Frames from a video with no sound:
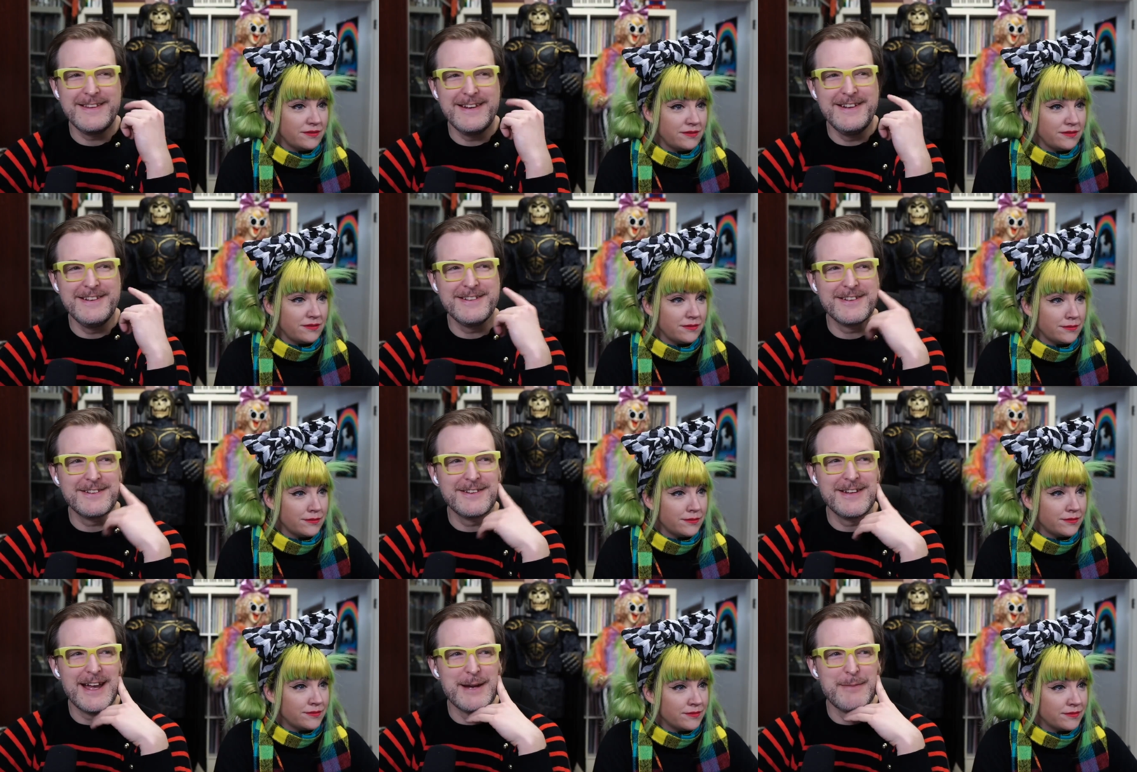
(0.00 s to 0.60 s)
Speaker 1: he's just
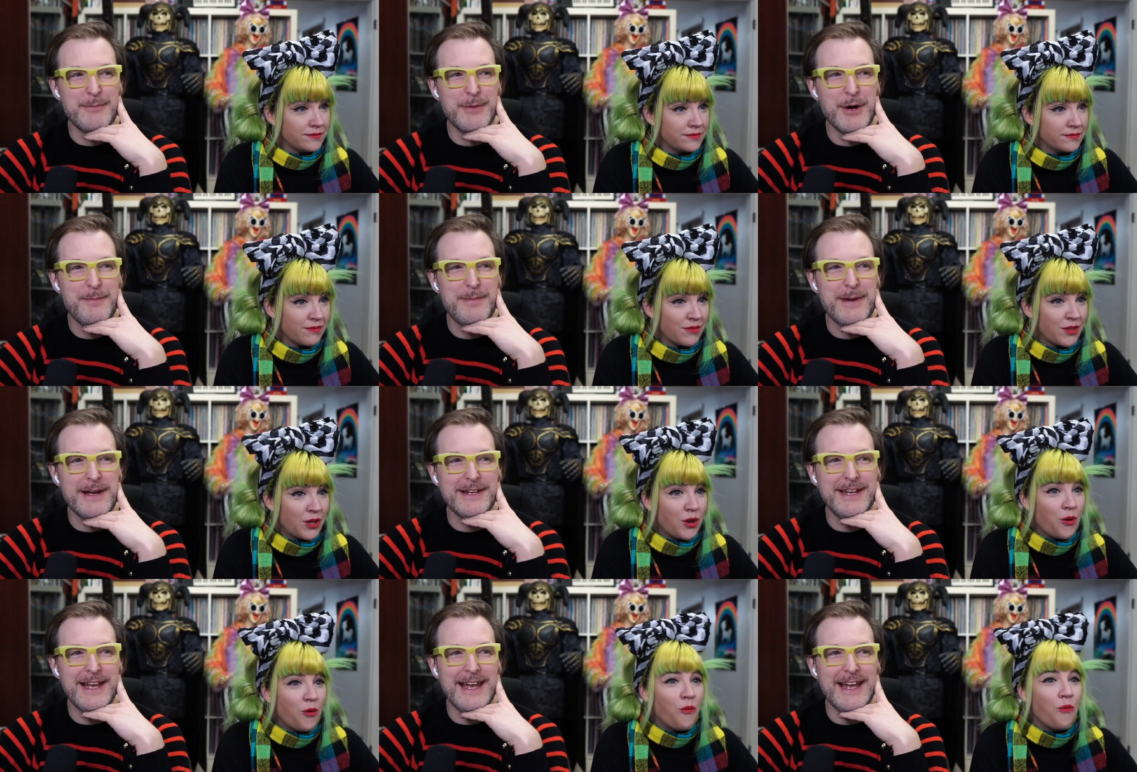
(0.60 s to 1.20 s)
got a
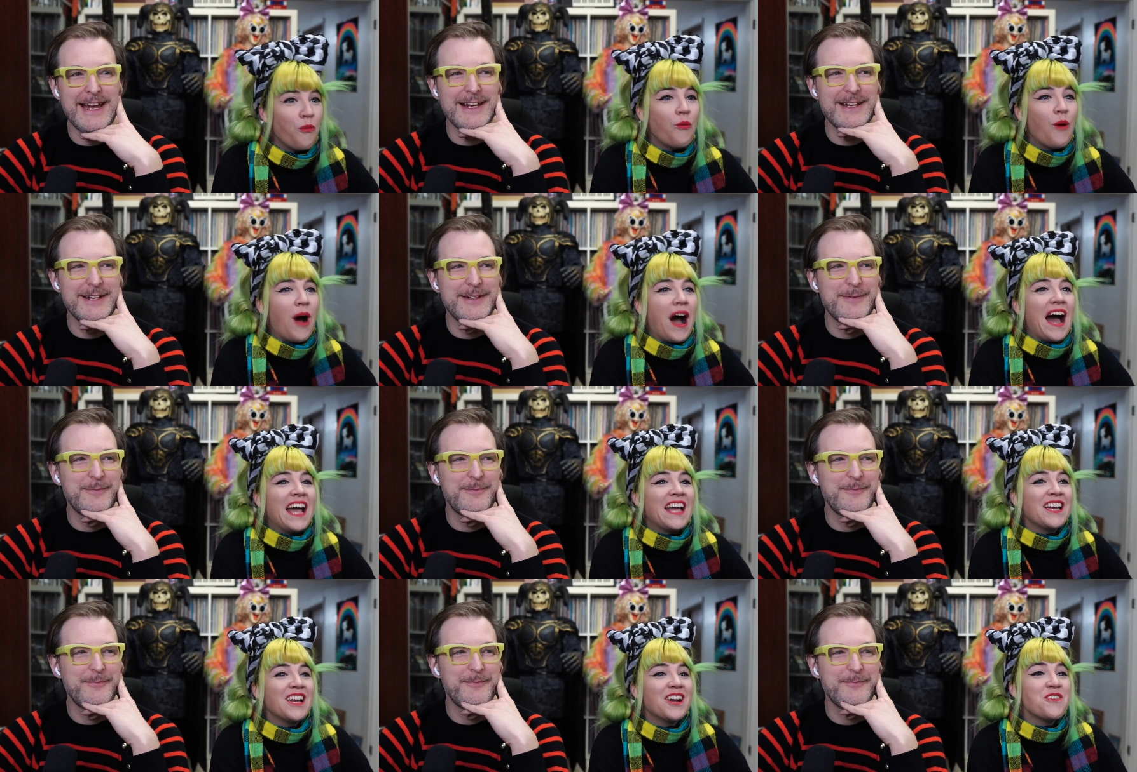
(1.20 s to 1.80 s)
moped gang.
Speaker 2: Why
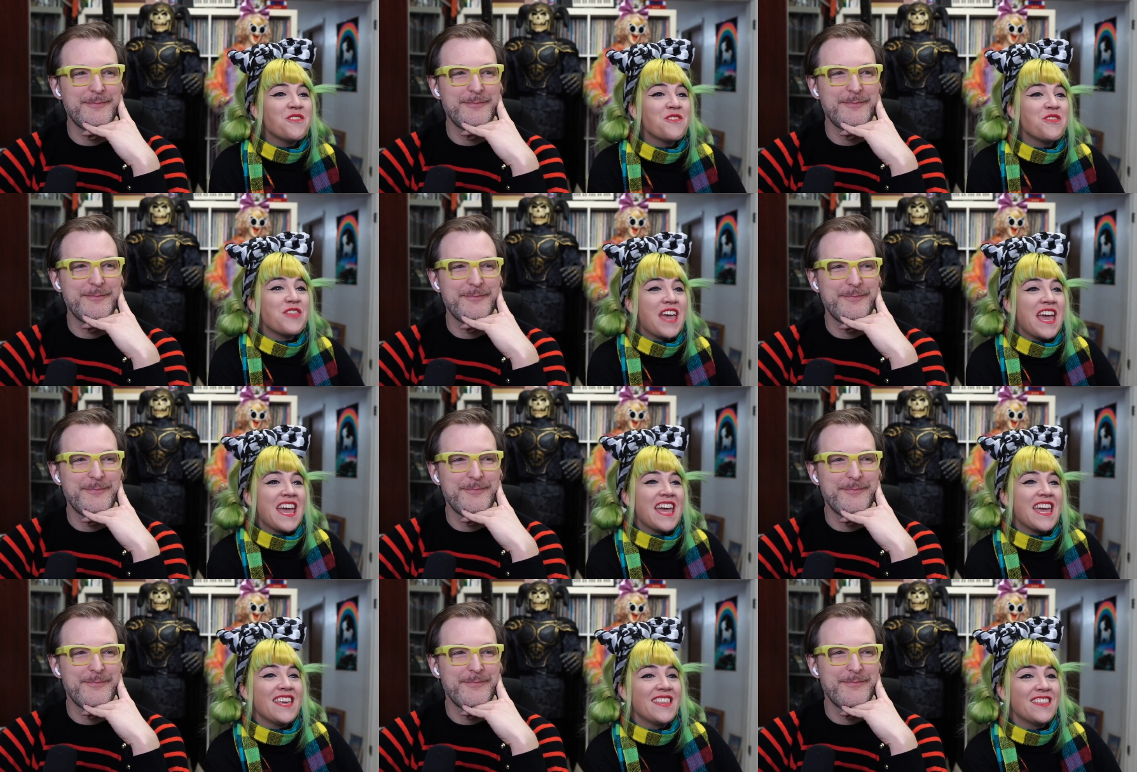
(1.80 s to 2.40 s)
are
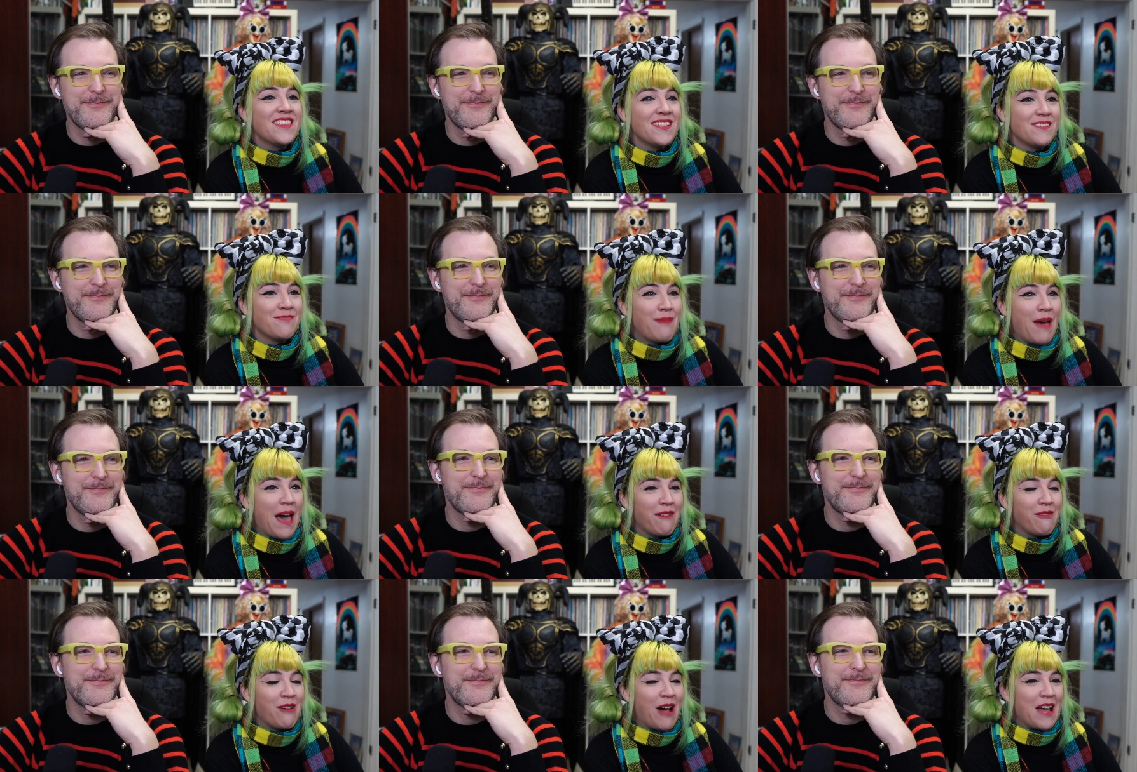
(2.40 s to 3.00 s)
they the?
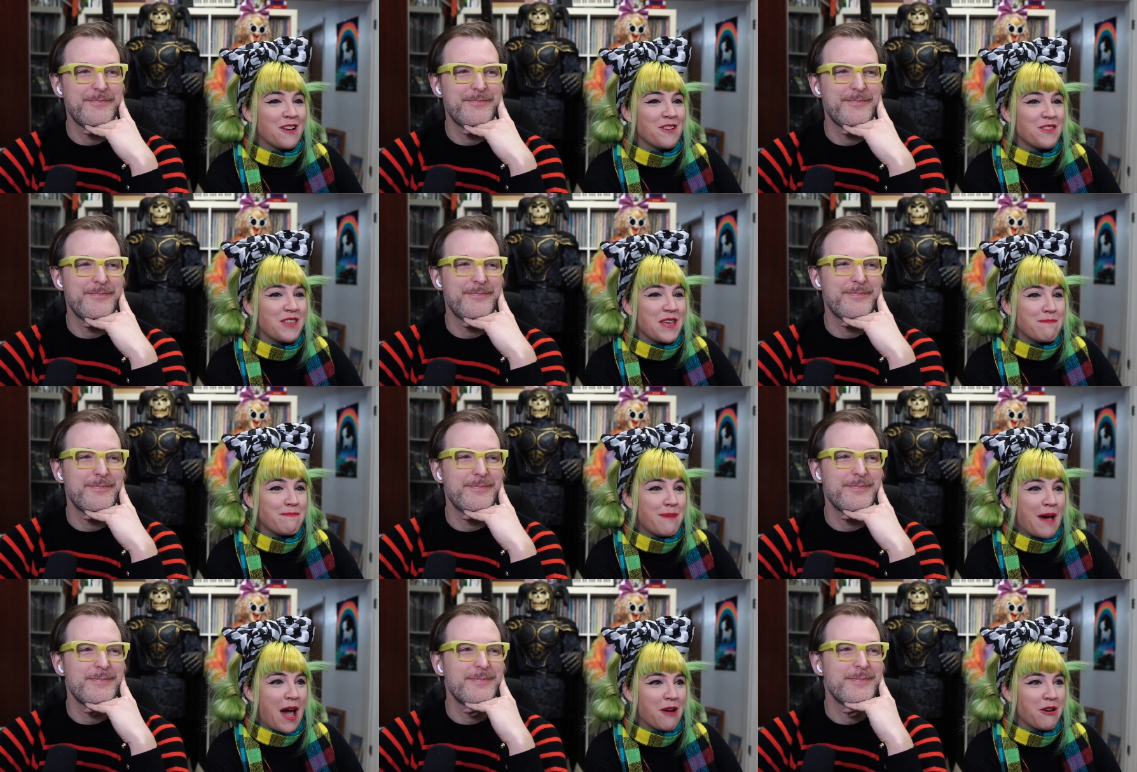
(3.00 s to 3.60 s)
Why are they
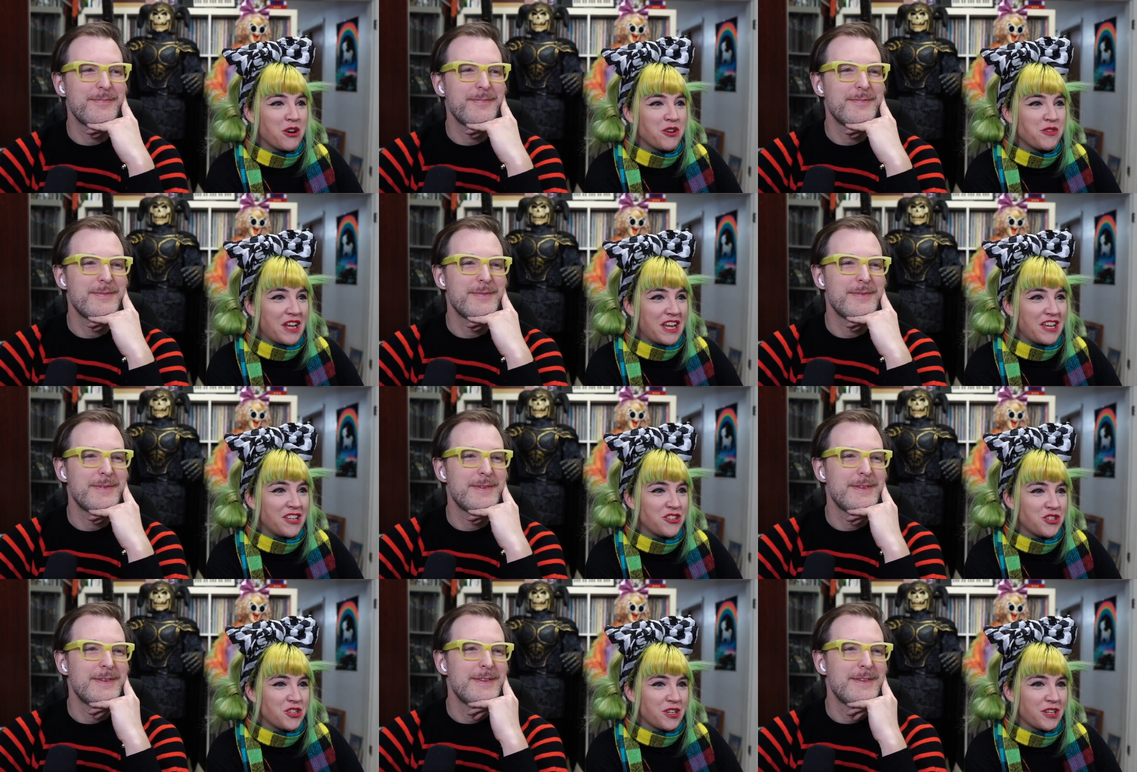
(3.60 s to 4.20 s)
Power
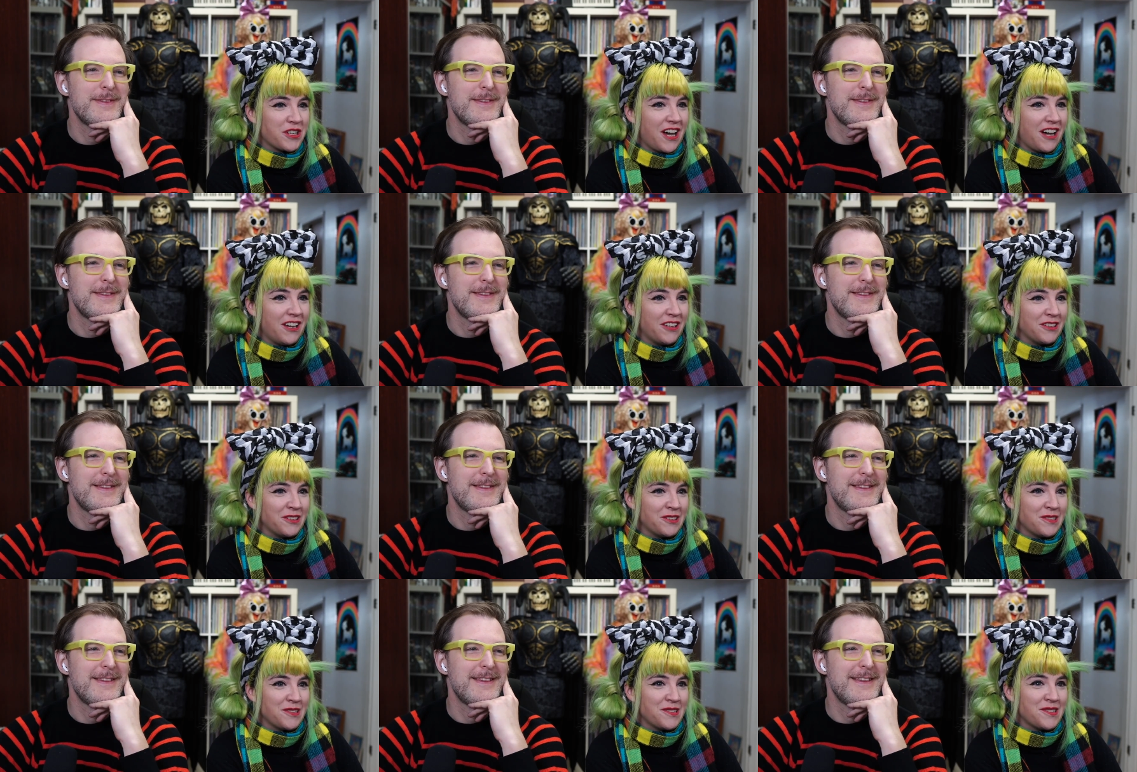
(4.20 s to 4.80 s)
Ranger colors? They are